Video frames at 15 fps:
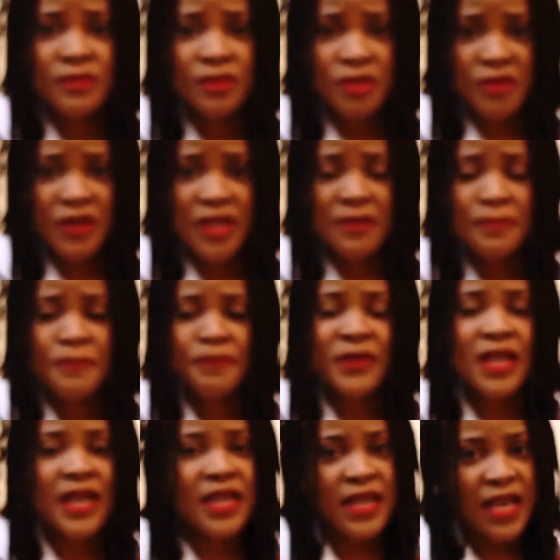All
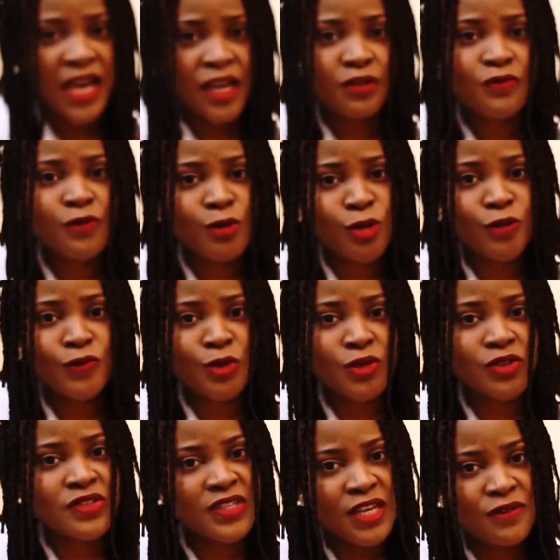right, a handful of
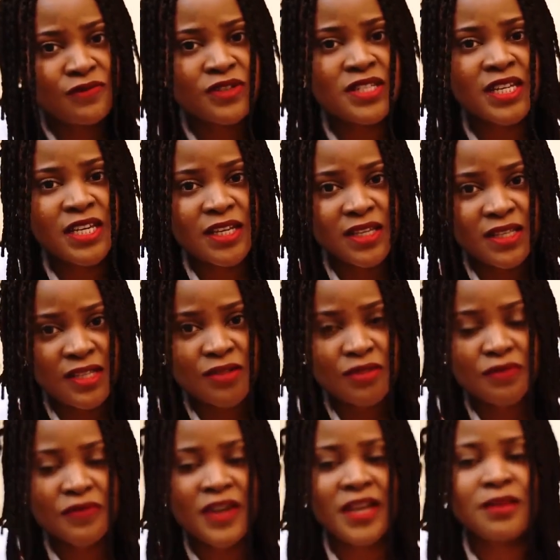nuts every day
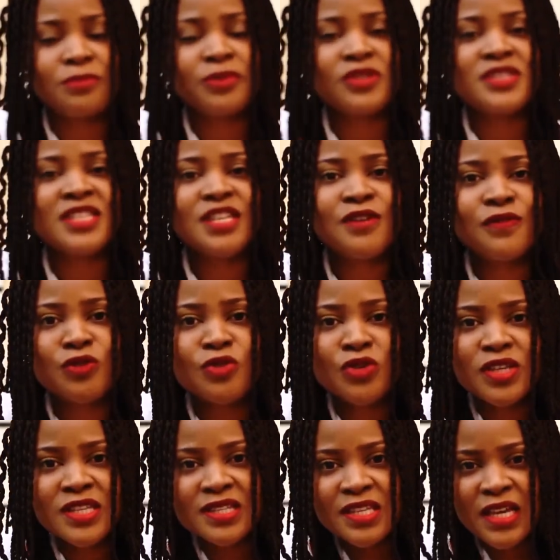is fine. But if you
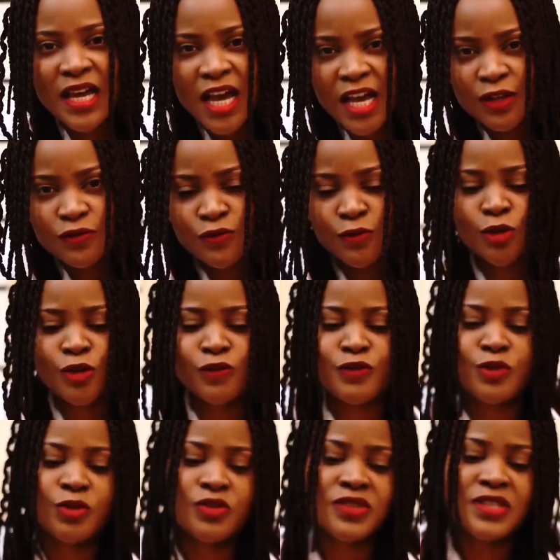eat a handful of
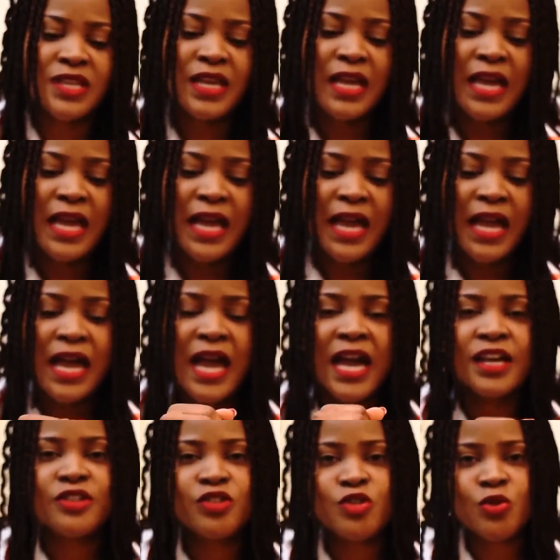nuts
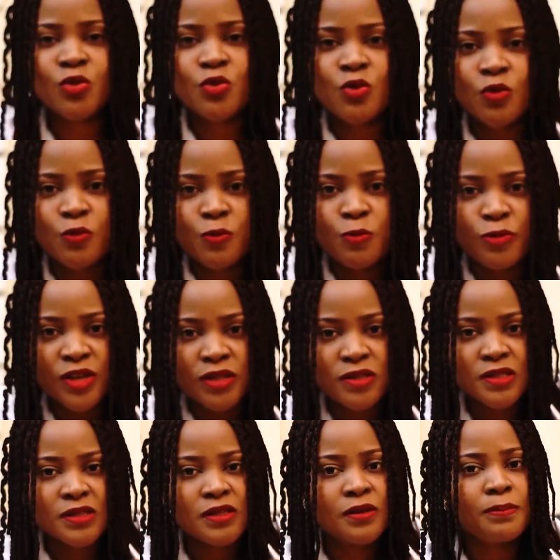and you cook
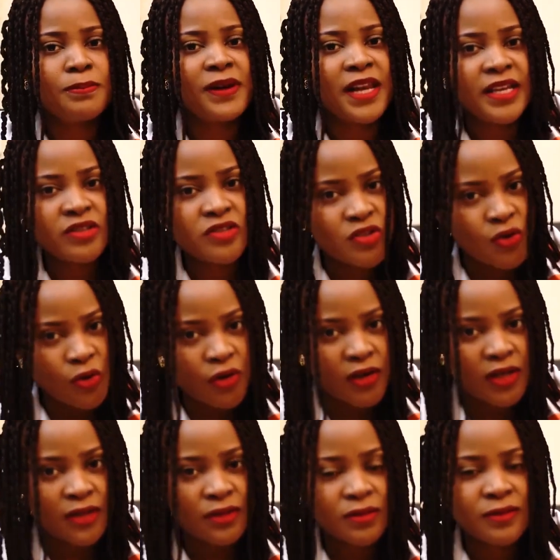with plenty
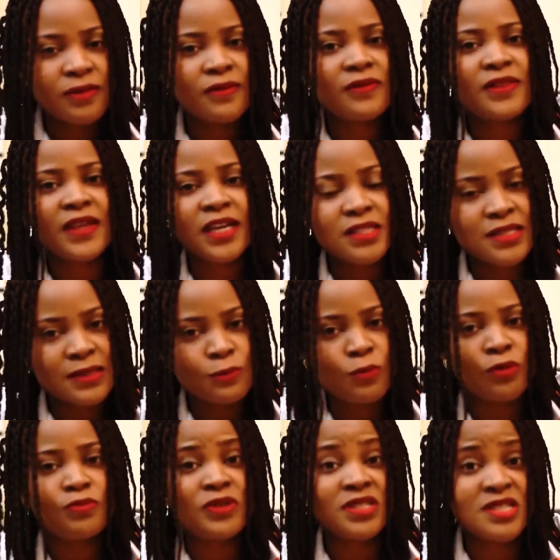oil, that
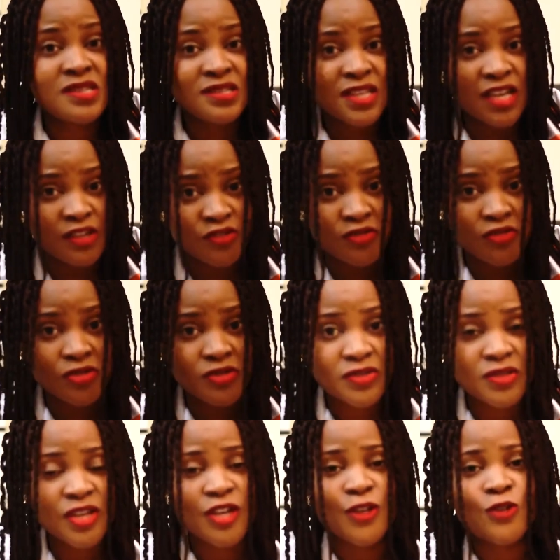would be
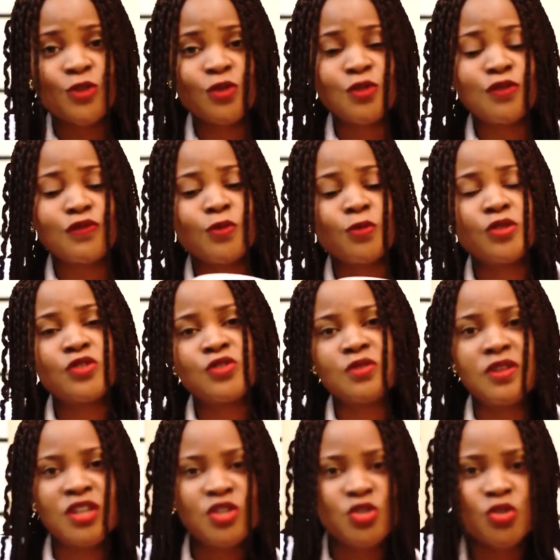disastrous. So if you want
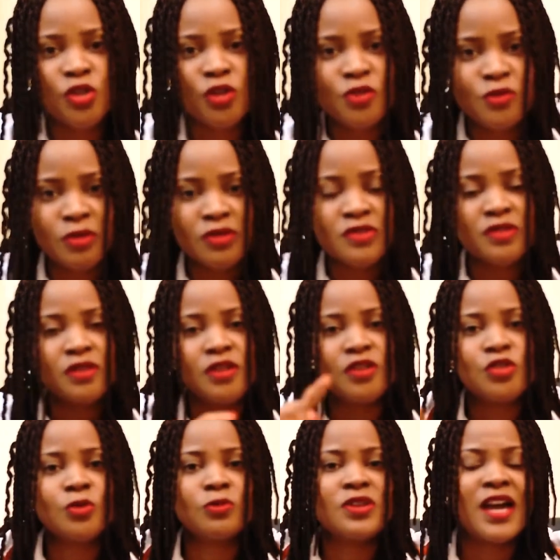to enjoy nuts,
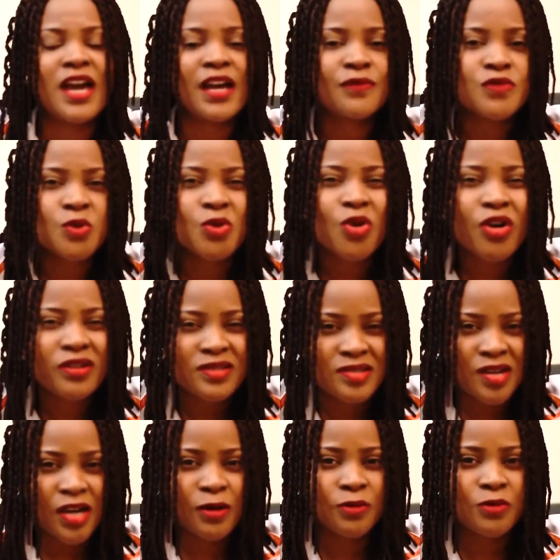you would have to cut
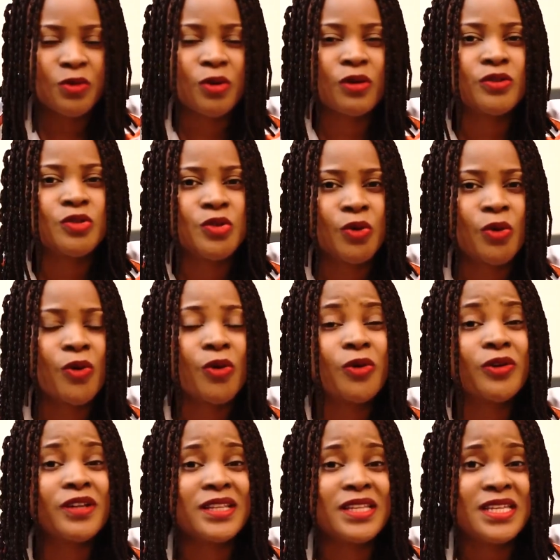down on your
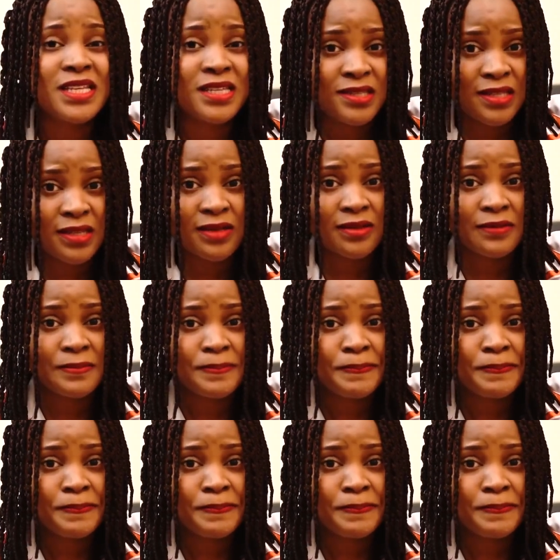oil intake.